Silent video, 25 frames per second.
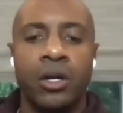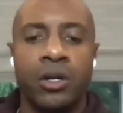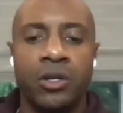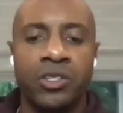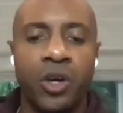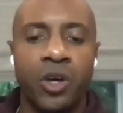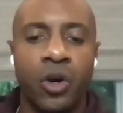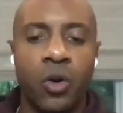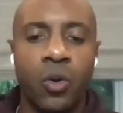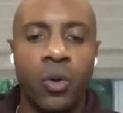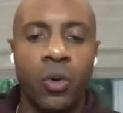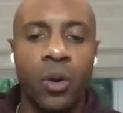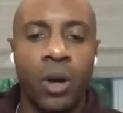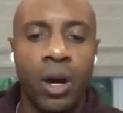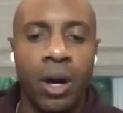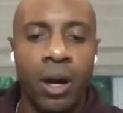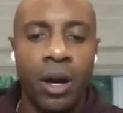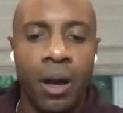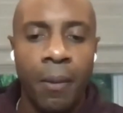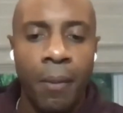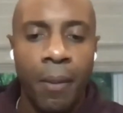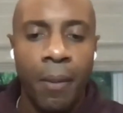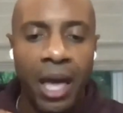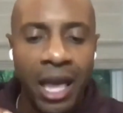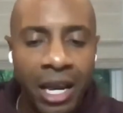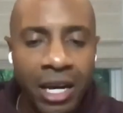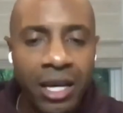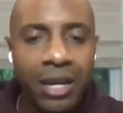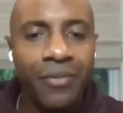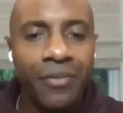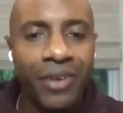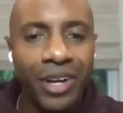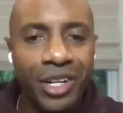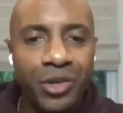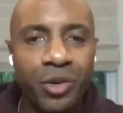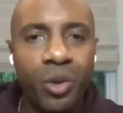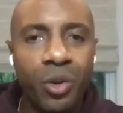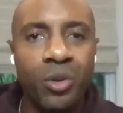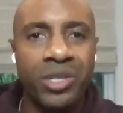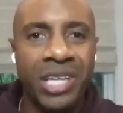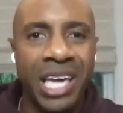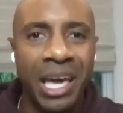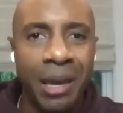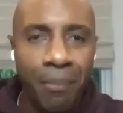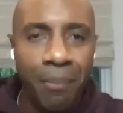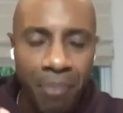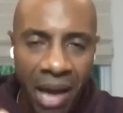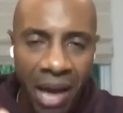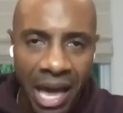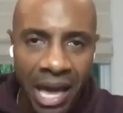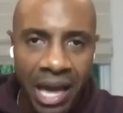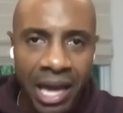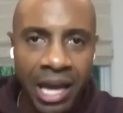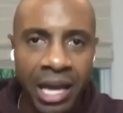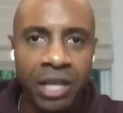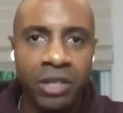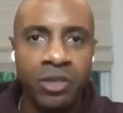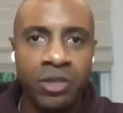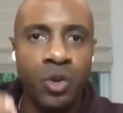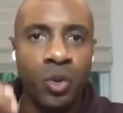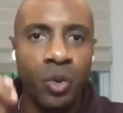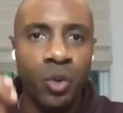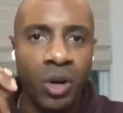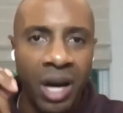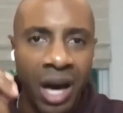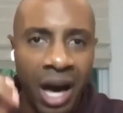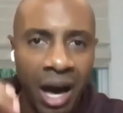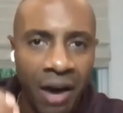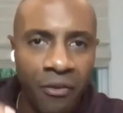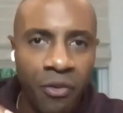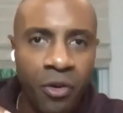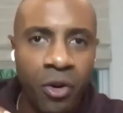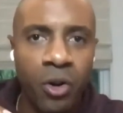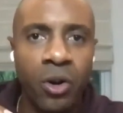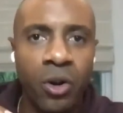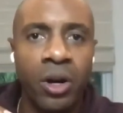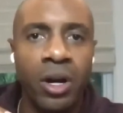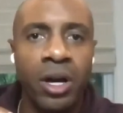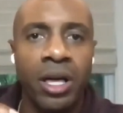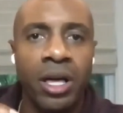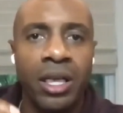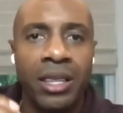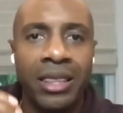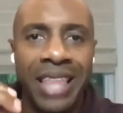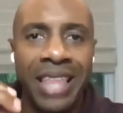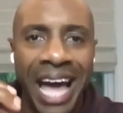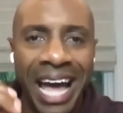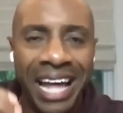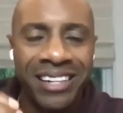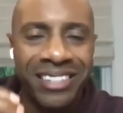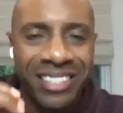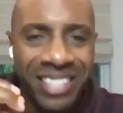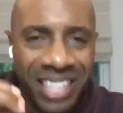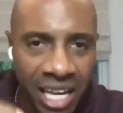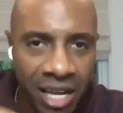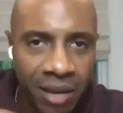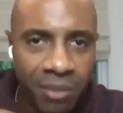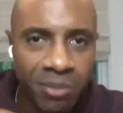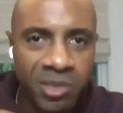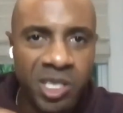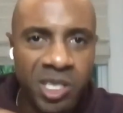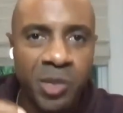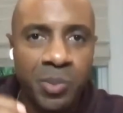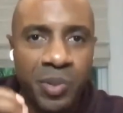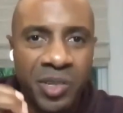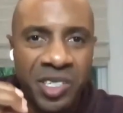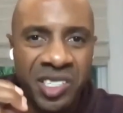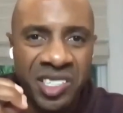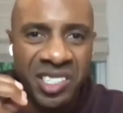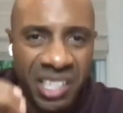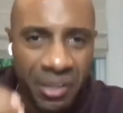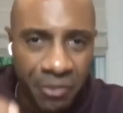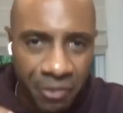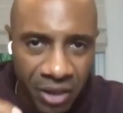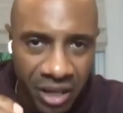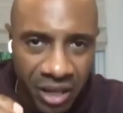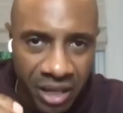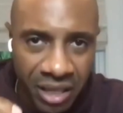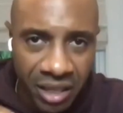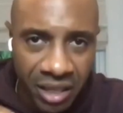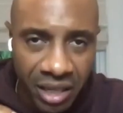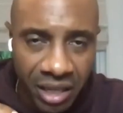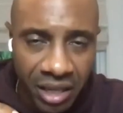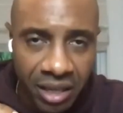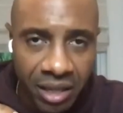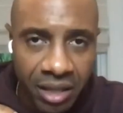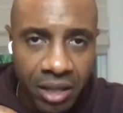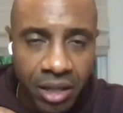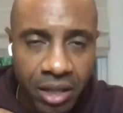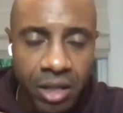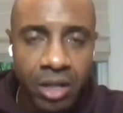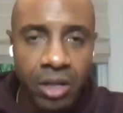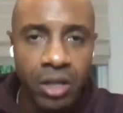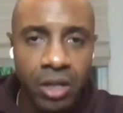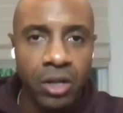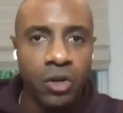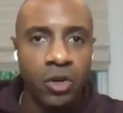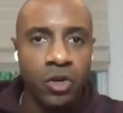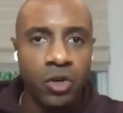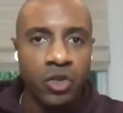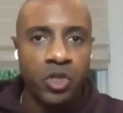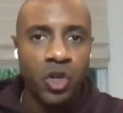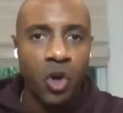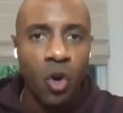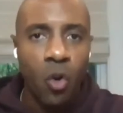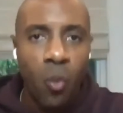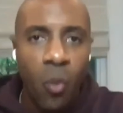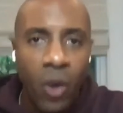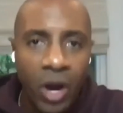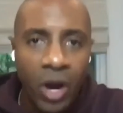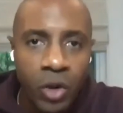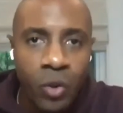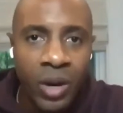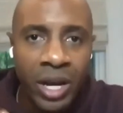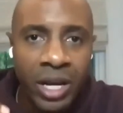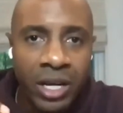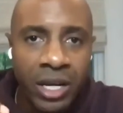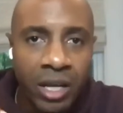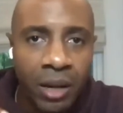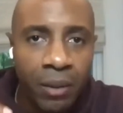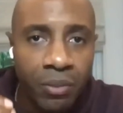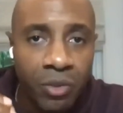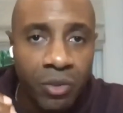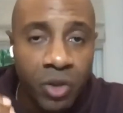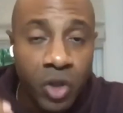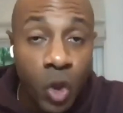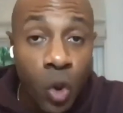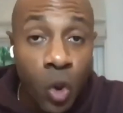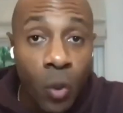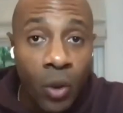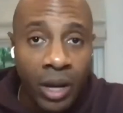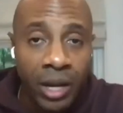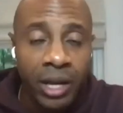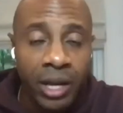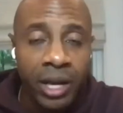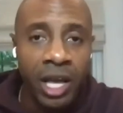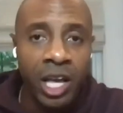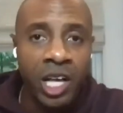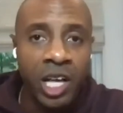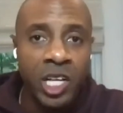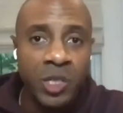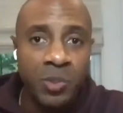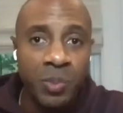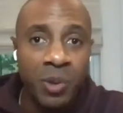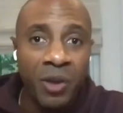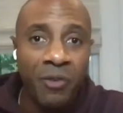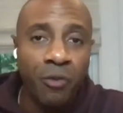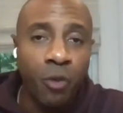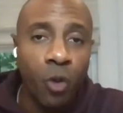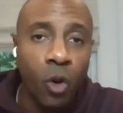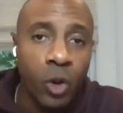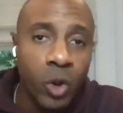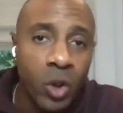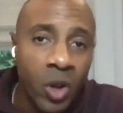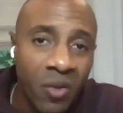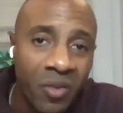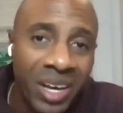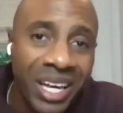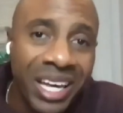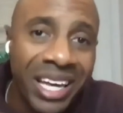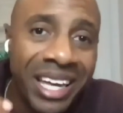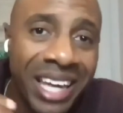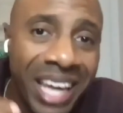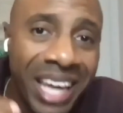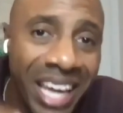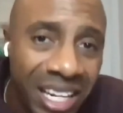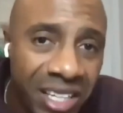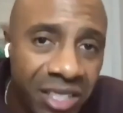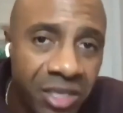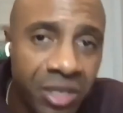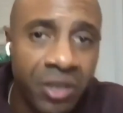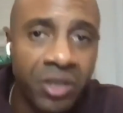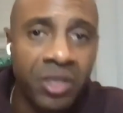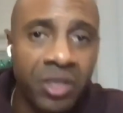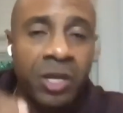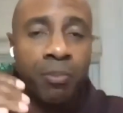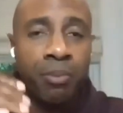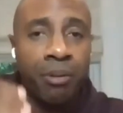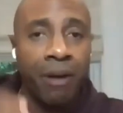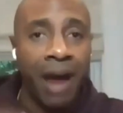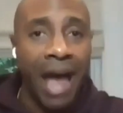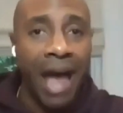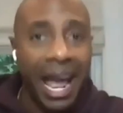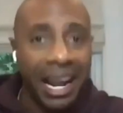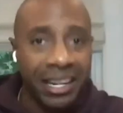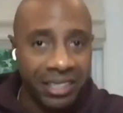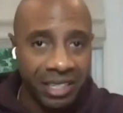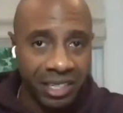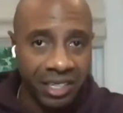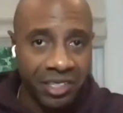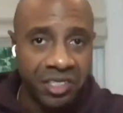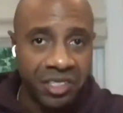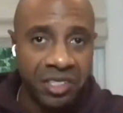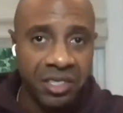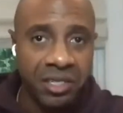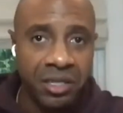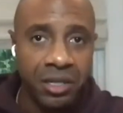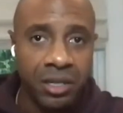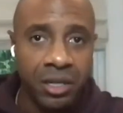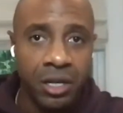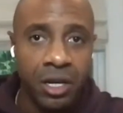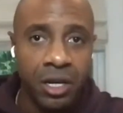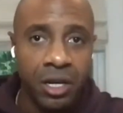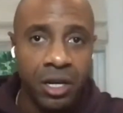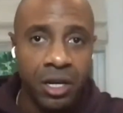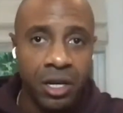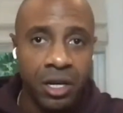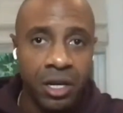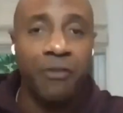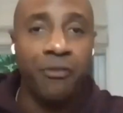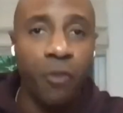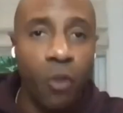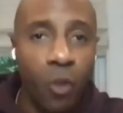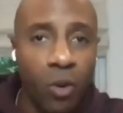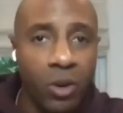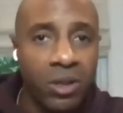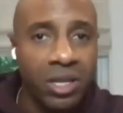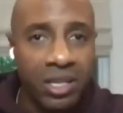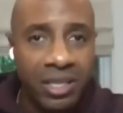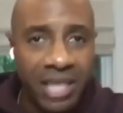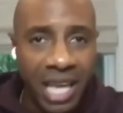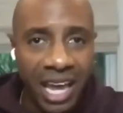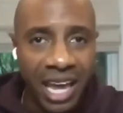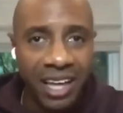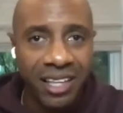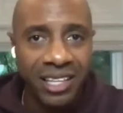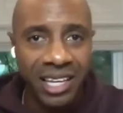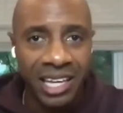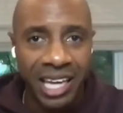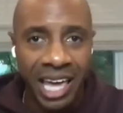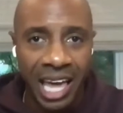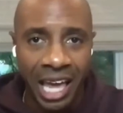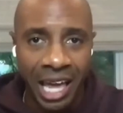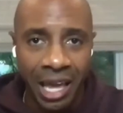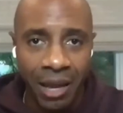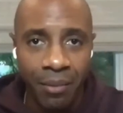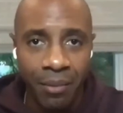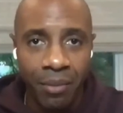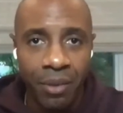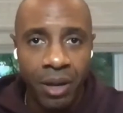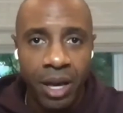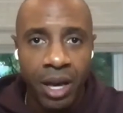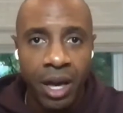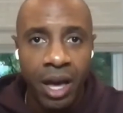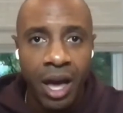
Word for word: So individuals get paid to cover that team specifically. So what you end up doing is before you even get to the practice, before the day of the game,